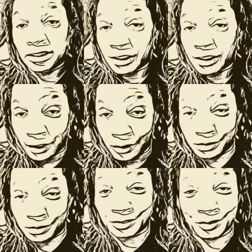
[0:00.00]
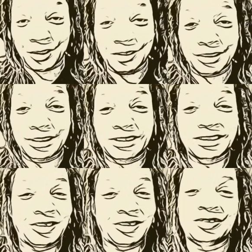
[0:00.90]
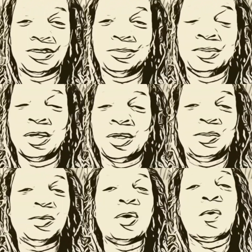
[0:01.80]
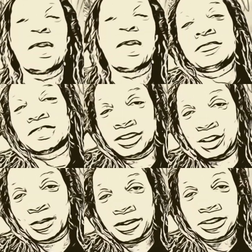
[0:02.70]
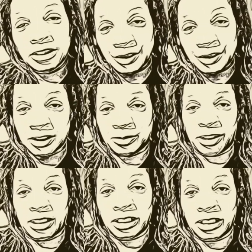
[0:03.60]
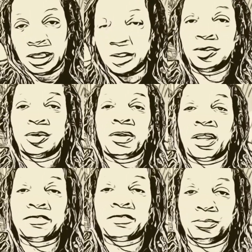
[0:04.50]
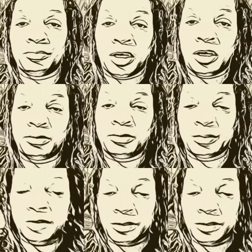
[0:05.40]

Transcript: child. You understand? So you You don't have to deal with the disrespect. You don't have to deal with the